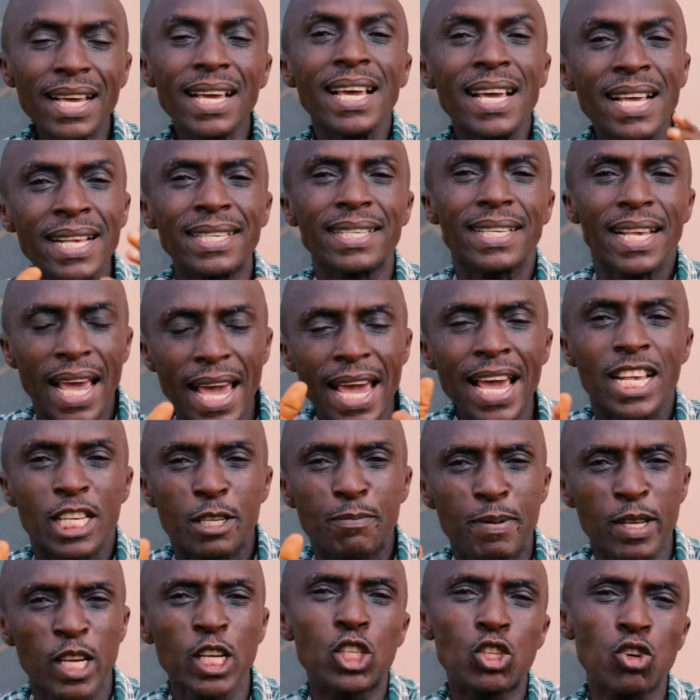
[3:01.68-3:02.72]
is a
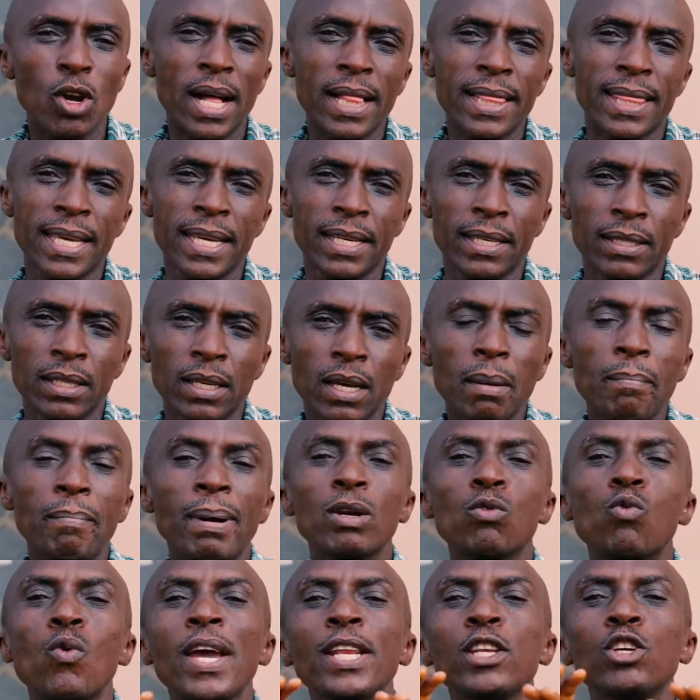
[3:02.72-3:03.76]
spiritual thing.
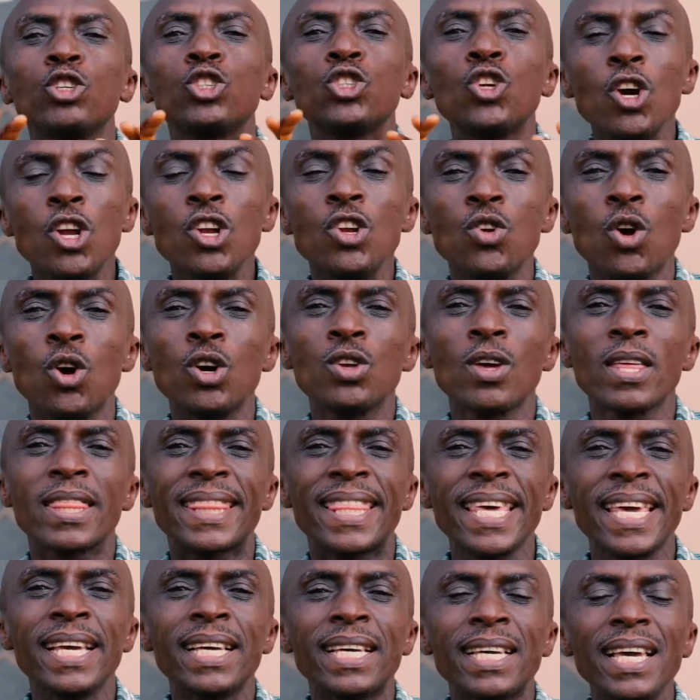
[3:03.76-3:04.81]
But when you don't know, you
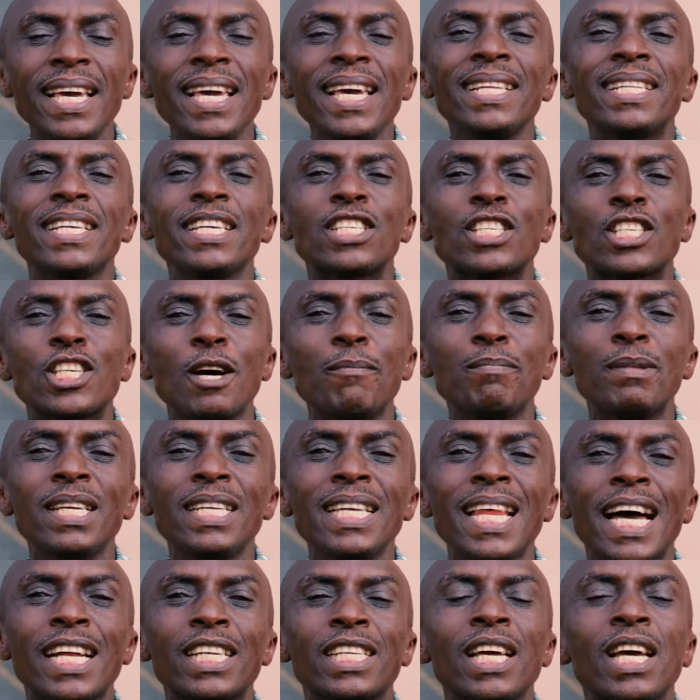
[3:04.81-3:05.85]
think it is something
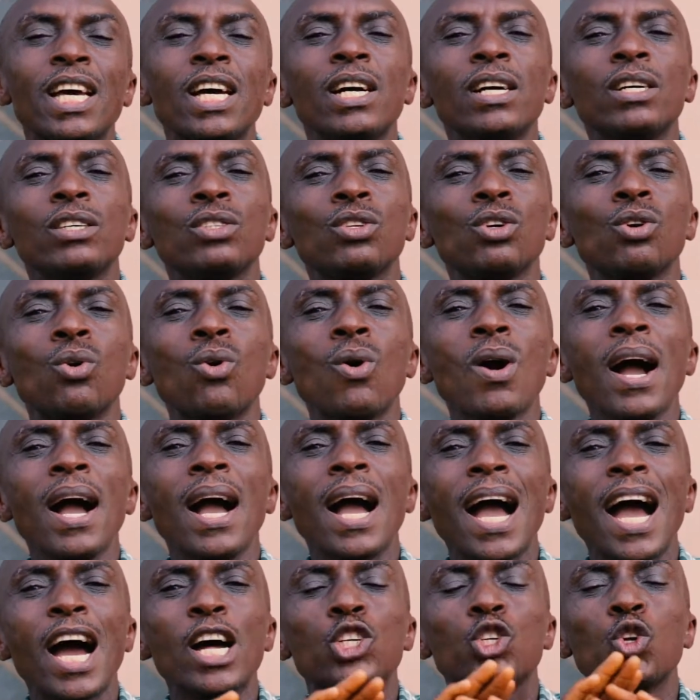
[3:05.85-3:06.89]
that you
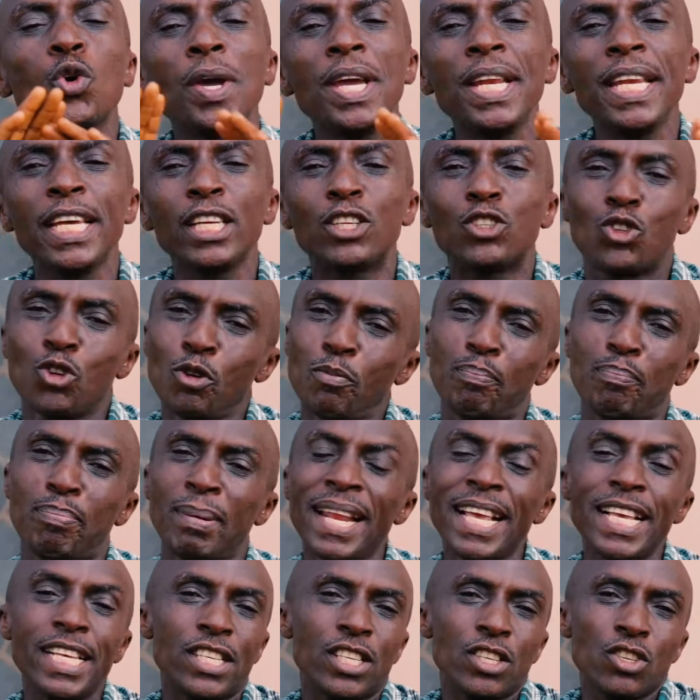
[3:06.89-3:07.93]
are doing it to
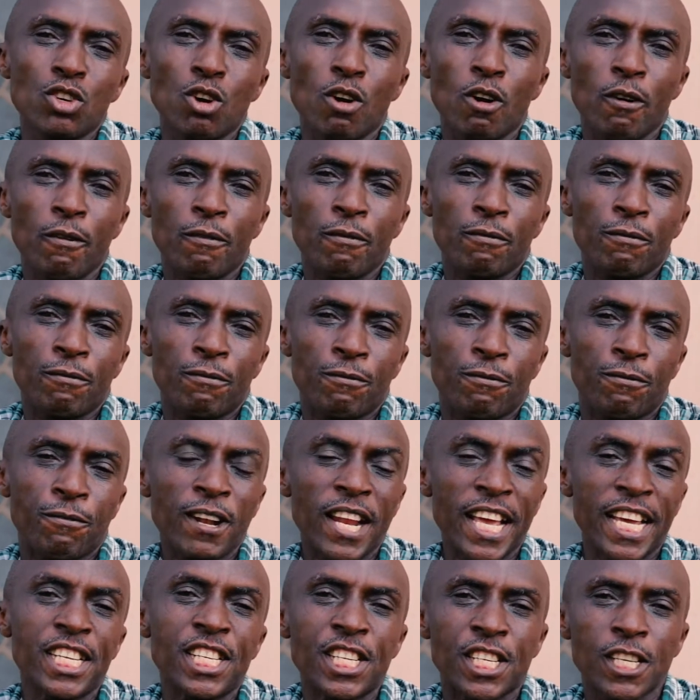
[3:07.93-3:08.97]
please your
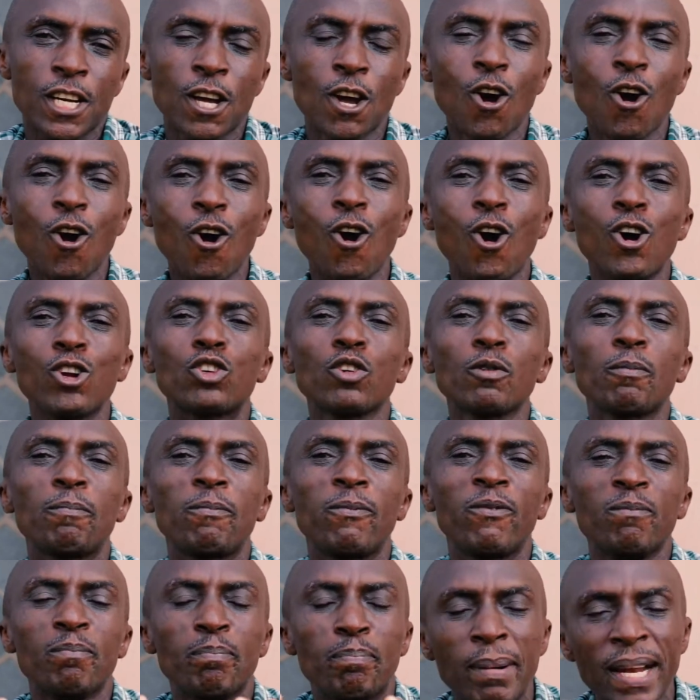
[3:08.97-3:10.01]
flesh or to
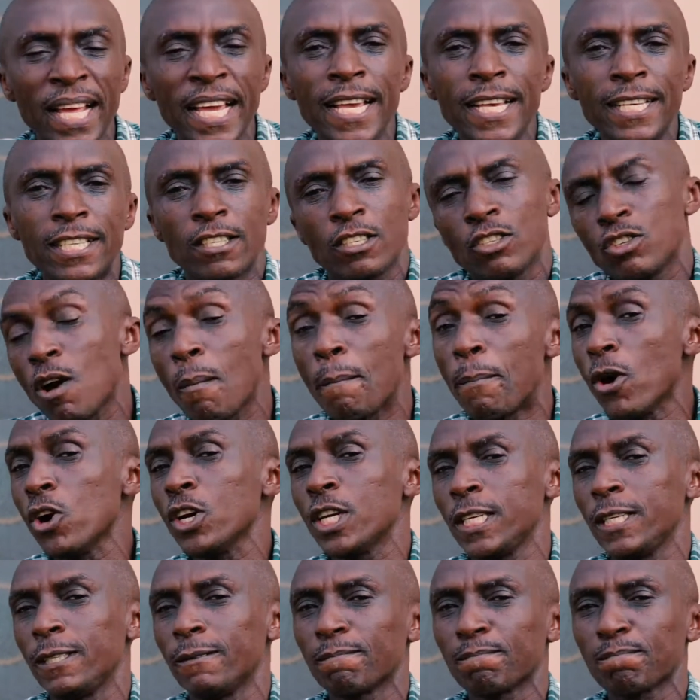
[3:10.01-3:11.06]
please your
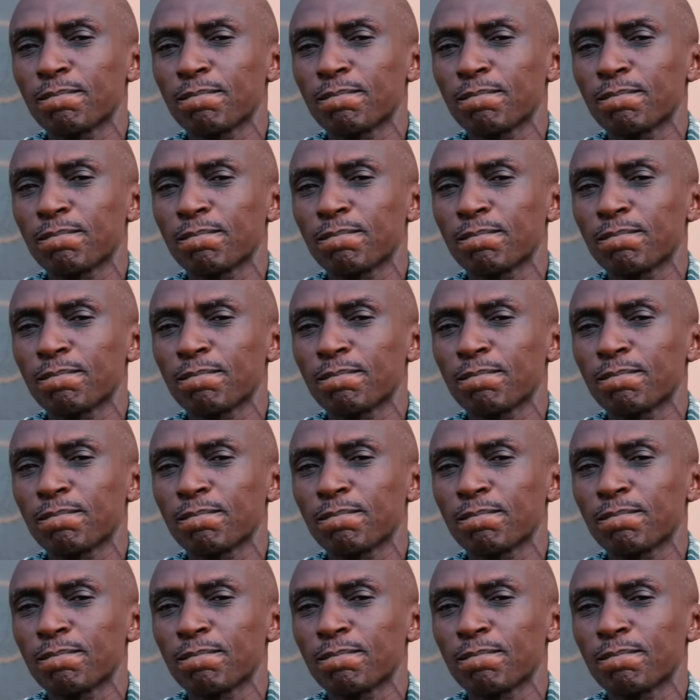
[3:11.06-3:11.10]
body.